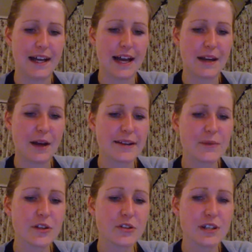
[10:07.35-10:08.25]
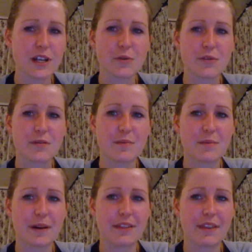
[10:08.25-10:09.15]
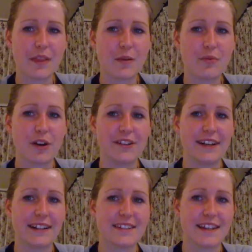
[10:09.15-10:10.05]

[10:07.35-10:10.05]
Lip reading: And I actually wanted to tell you also a bit about the other projects